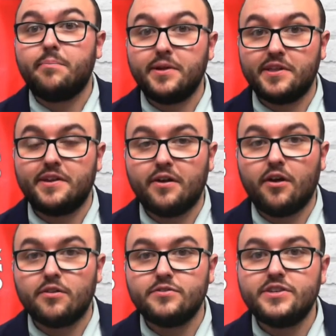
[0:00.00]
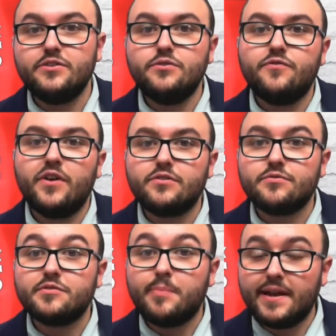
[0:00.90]
billion in new
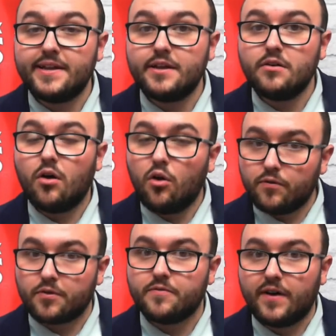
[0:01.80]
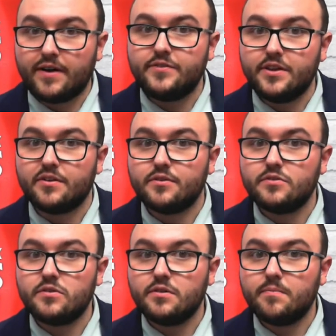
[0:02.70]
federal spending over 5
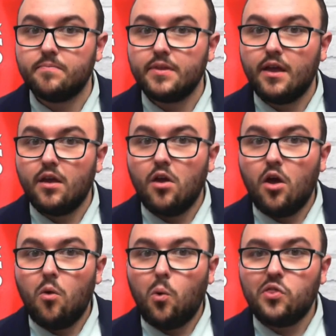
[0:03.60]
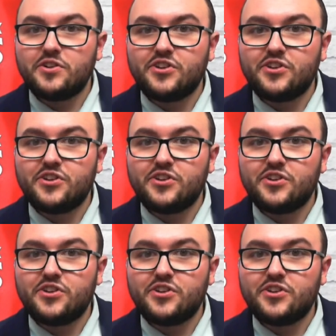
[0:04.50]
years. Well, the